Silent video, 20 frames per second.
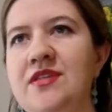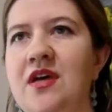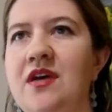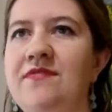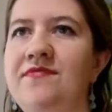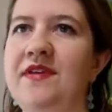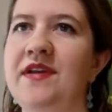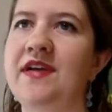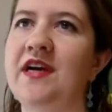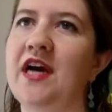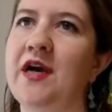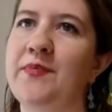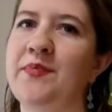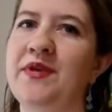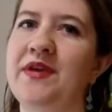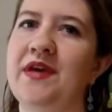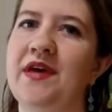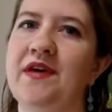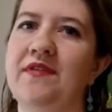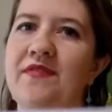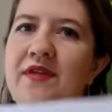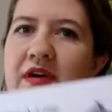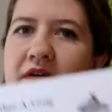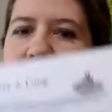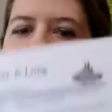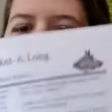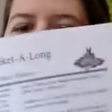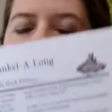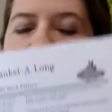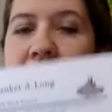off a copy of
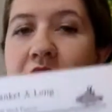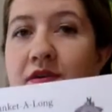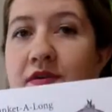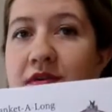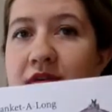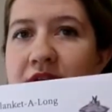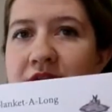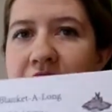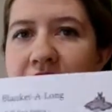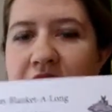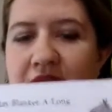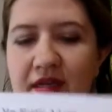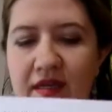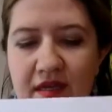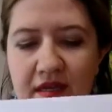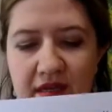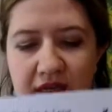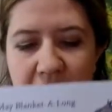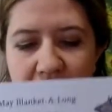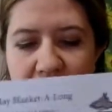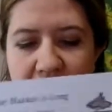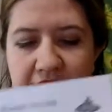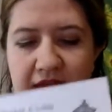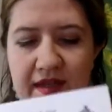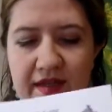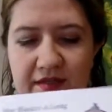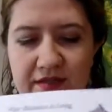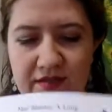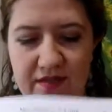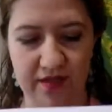our pattern
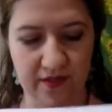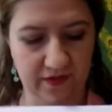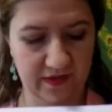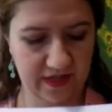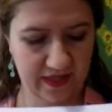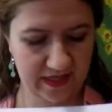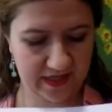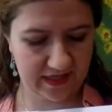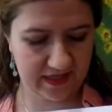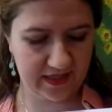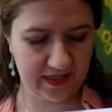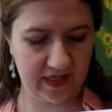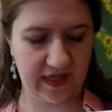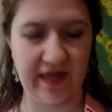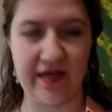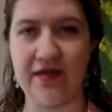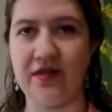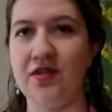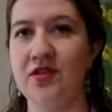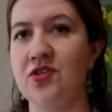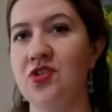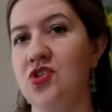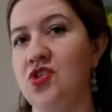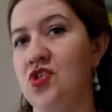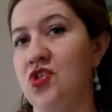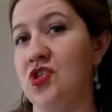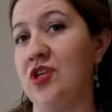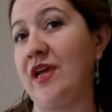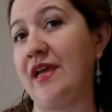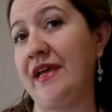and go ahead and
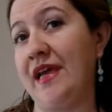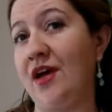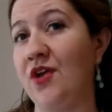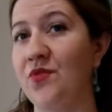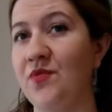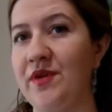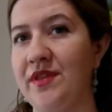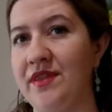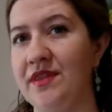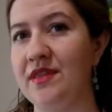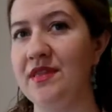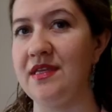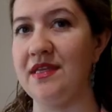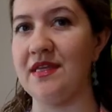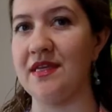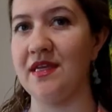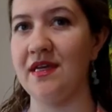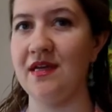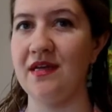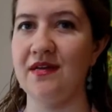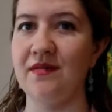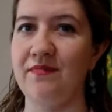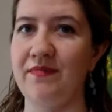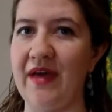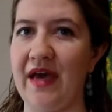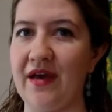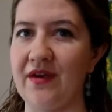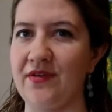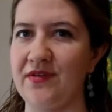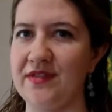check out what the
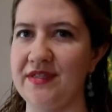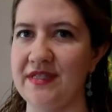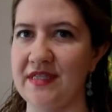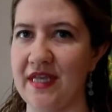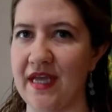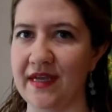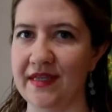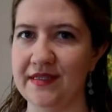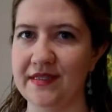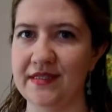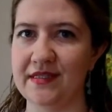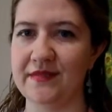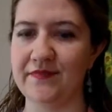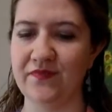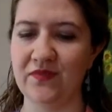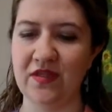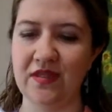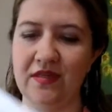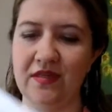pattern says.